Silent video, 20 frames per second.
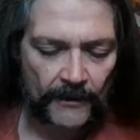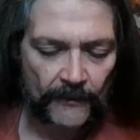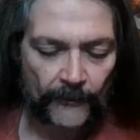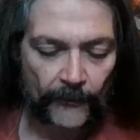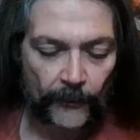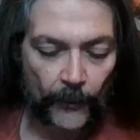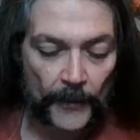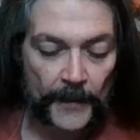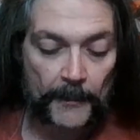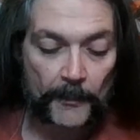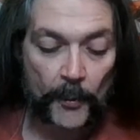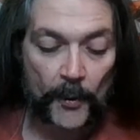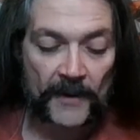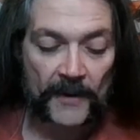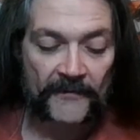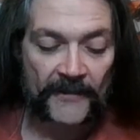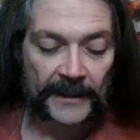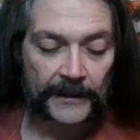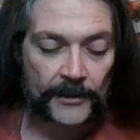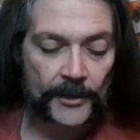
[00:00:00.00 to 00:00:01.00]
for the
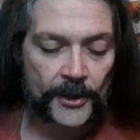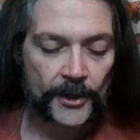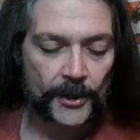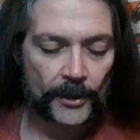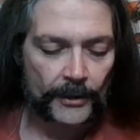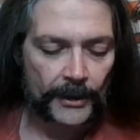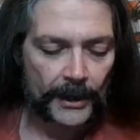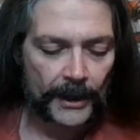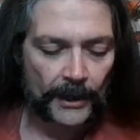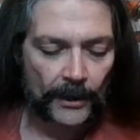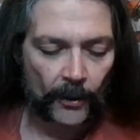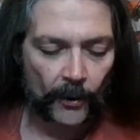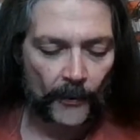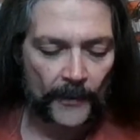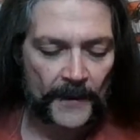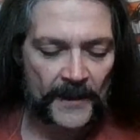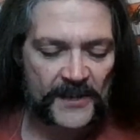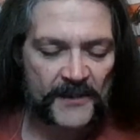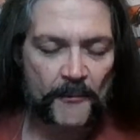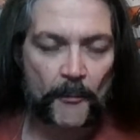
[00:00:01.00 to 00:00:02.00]
prevention
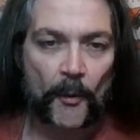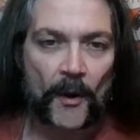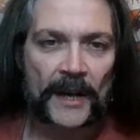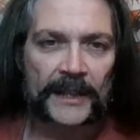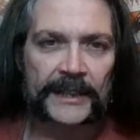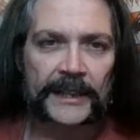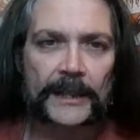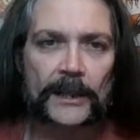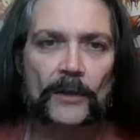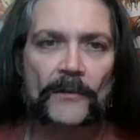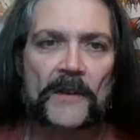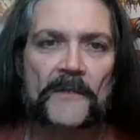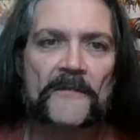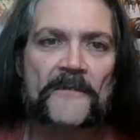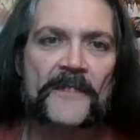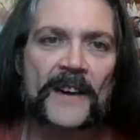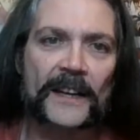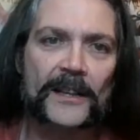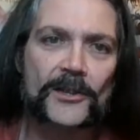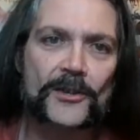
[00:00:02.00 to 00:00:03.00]
of the spreading of
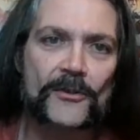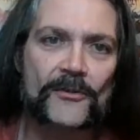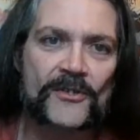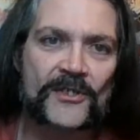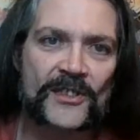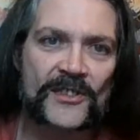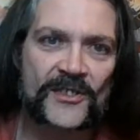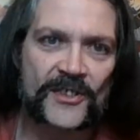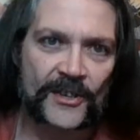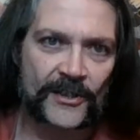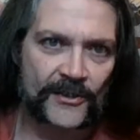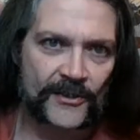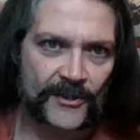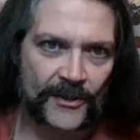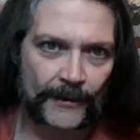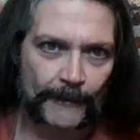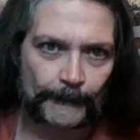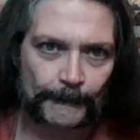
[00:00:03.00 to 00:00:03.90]
infectious disease.